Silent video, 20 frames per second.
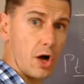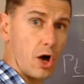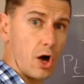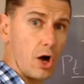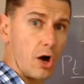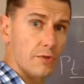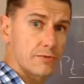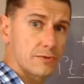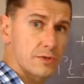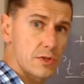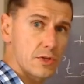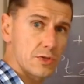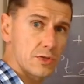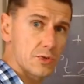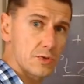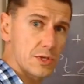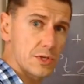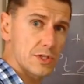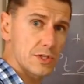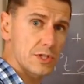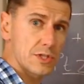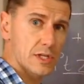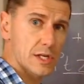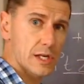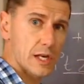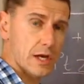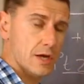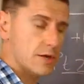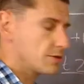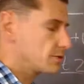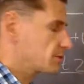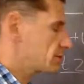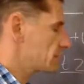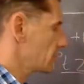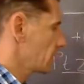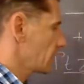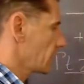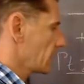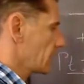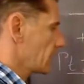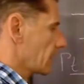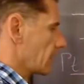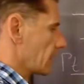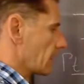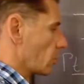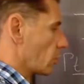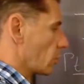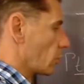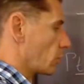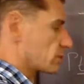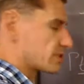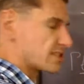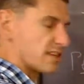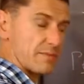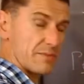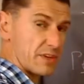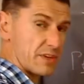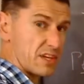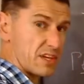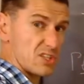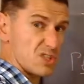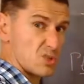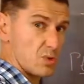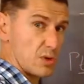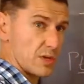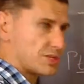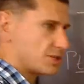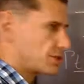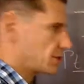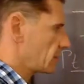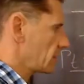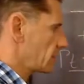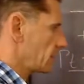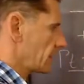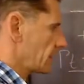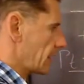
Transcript: after the switch is closed or something is switched,